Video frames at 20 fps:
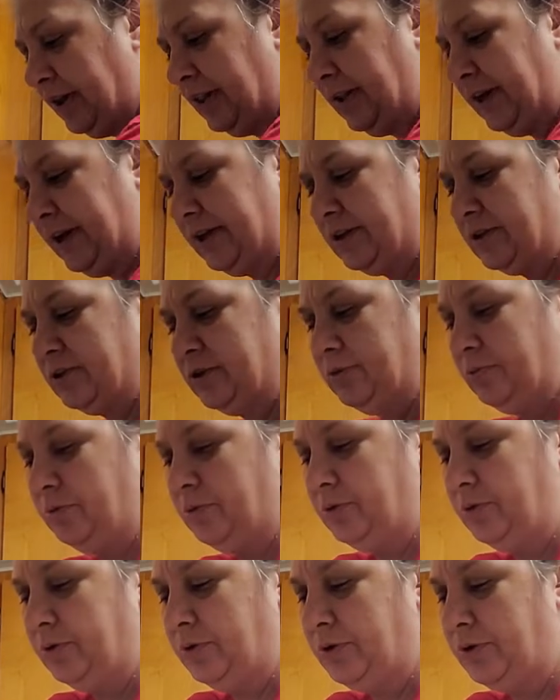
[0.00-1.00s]
like to
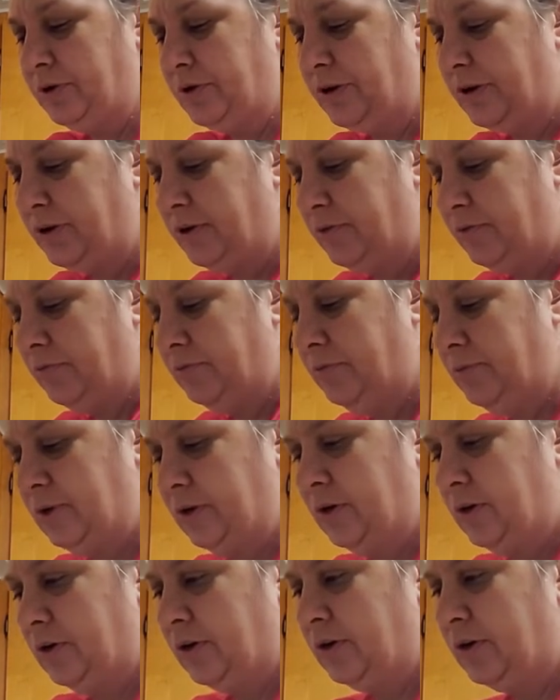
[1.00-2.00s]
put
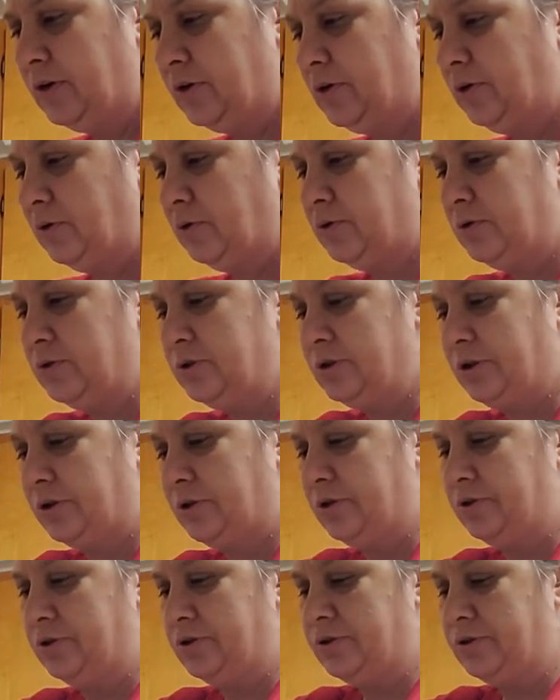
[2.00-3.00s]

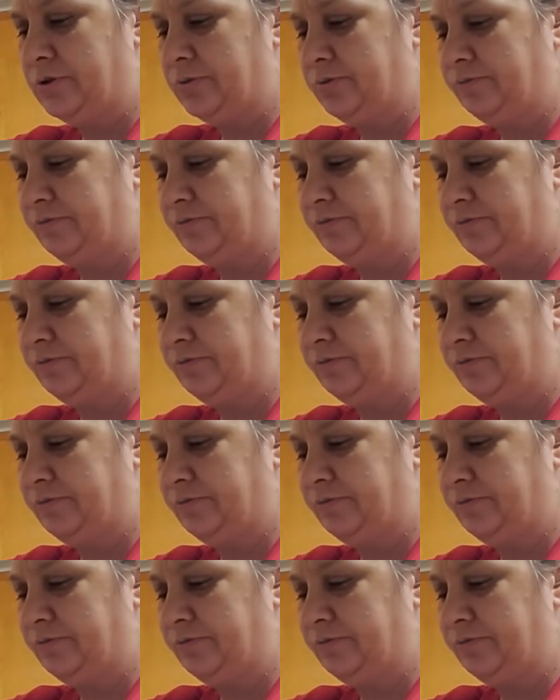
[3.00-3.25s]
cornstarch.